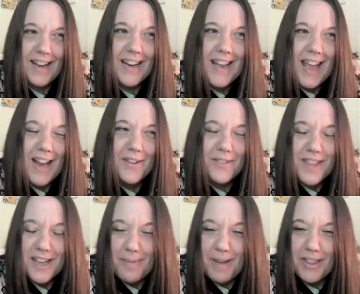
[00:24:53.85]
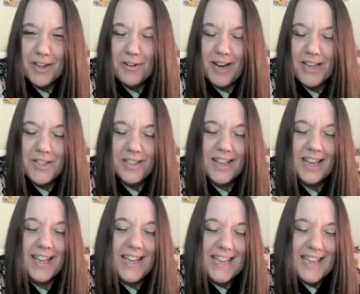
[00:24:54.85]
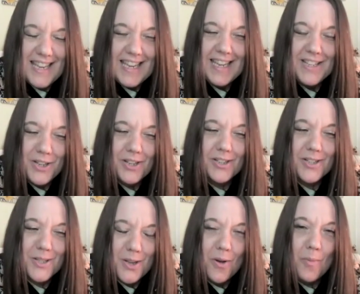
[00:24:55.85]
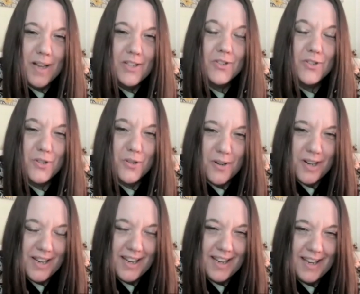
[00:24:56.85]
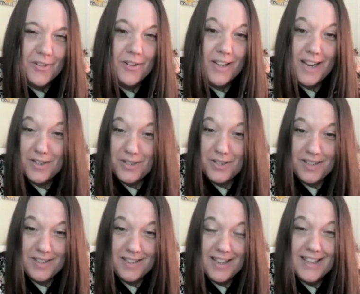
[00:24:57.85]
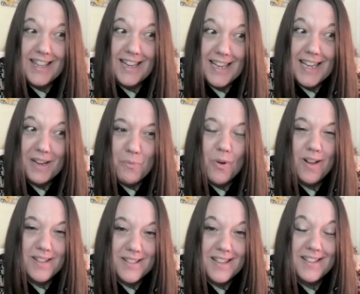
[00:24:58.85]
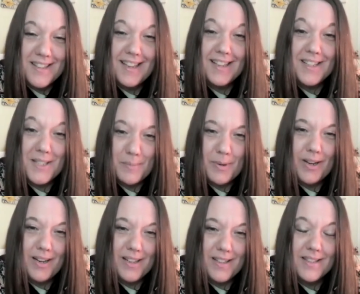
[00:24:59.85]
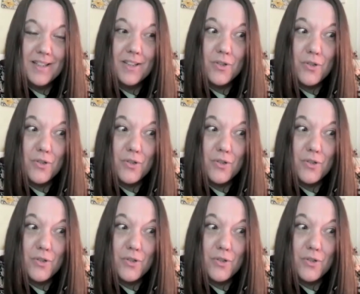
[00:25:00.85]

And you think about the creation, like he took so much joy in creation that he wants us to experience